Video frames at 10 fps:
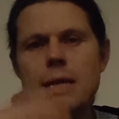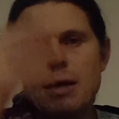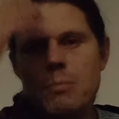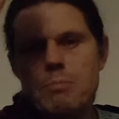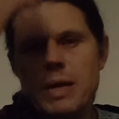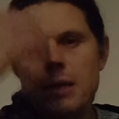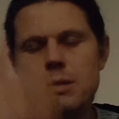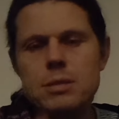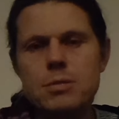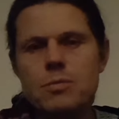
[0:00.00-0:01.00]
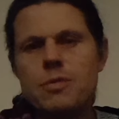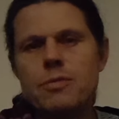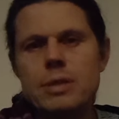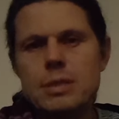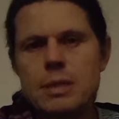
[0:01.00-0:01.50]
How balanced are your
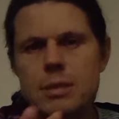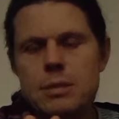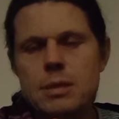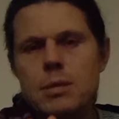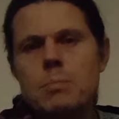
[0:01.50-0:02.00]
three centers going